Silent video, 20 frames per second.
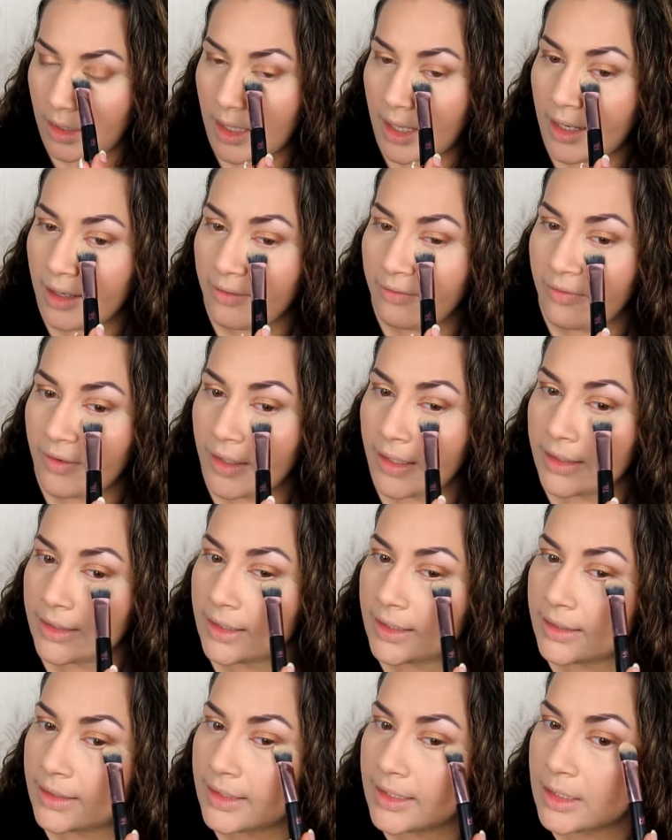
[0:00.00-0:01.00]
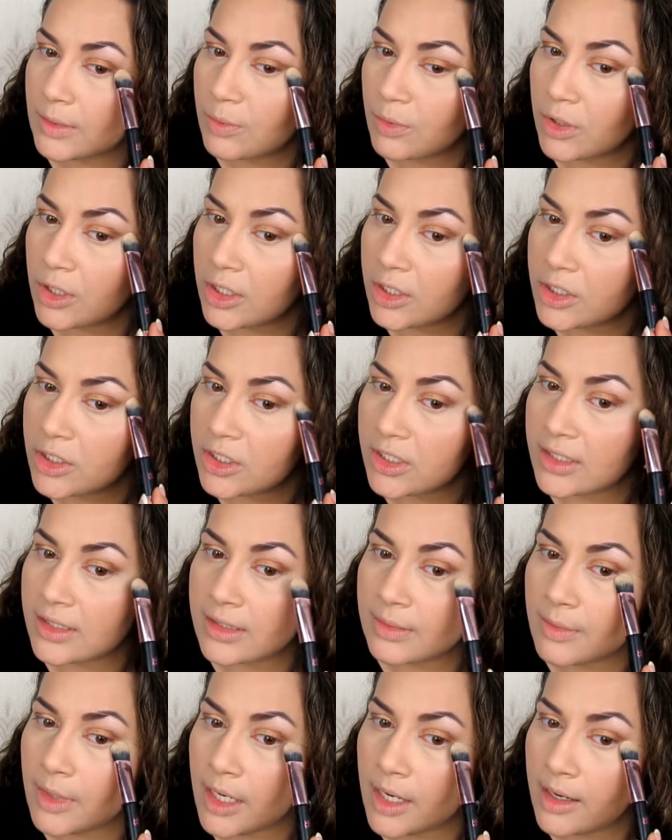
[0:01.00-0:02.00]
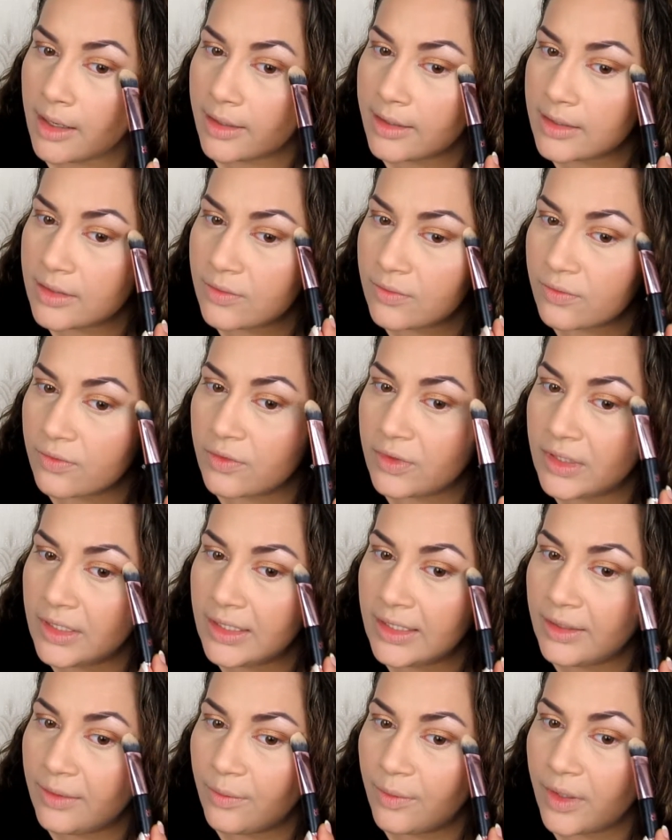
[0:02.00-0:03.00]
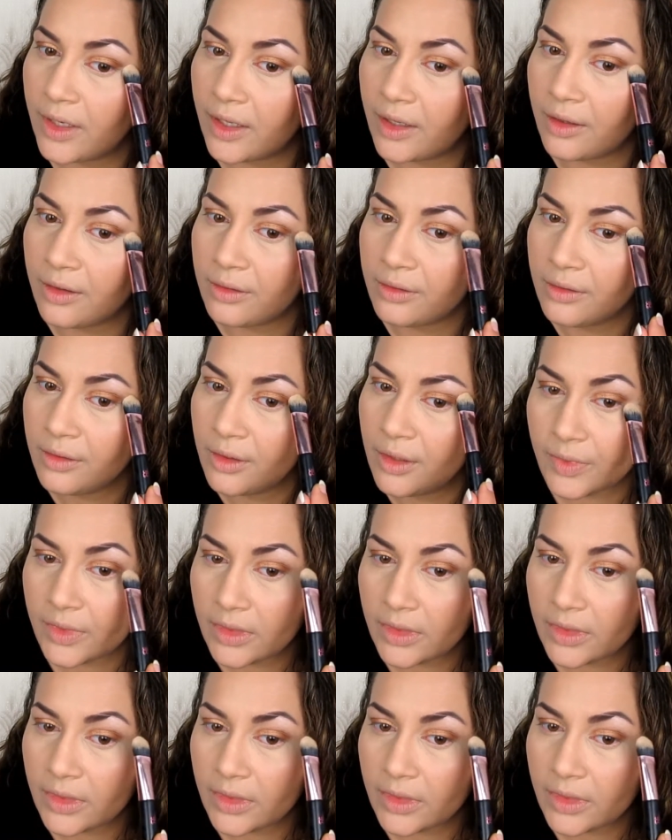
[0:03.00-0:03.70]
I find that this brush sets my eyes really well.